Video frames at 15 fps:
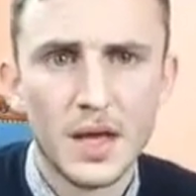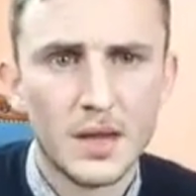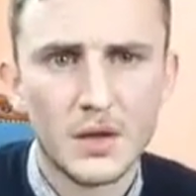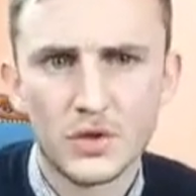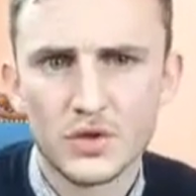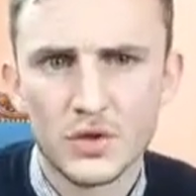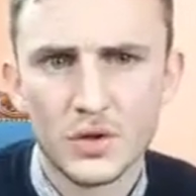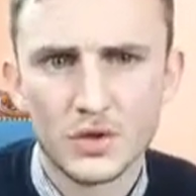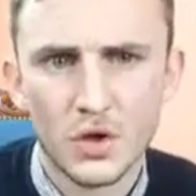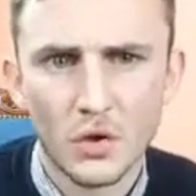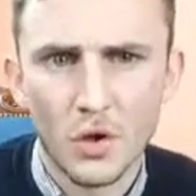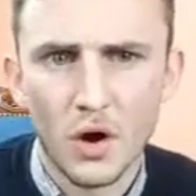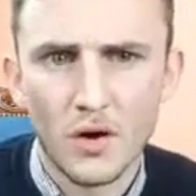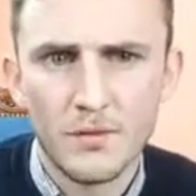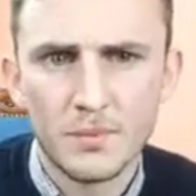And there's a
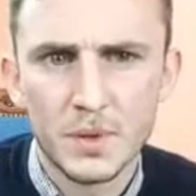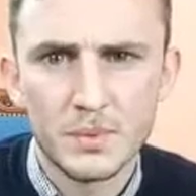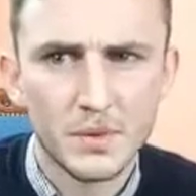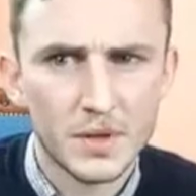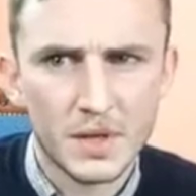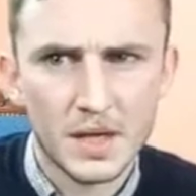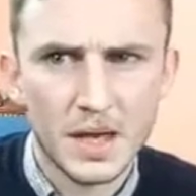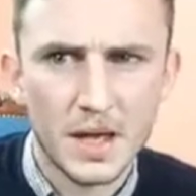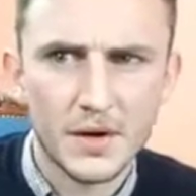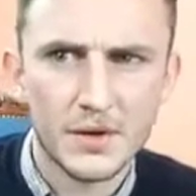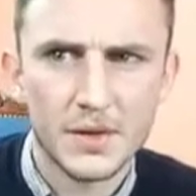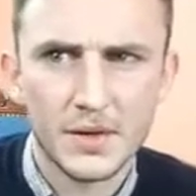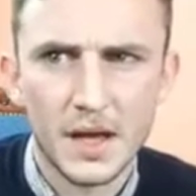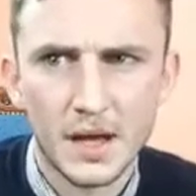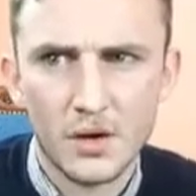lot of people, like I
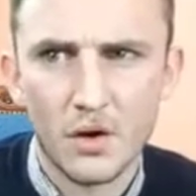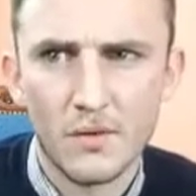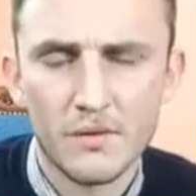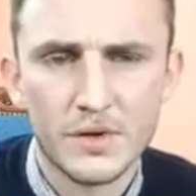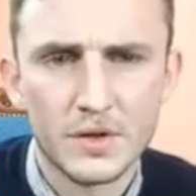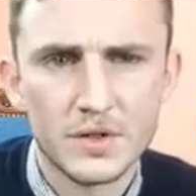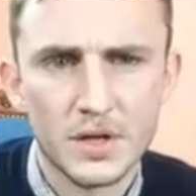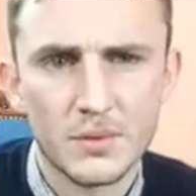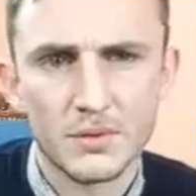heard at that conference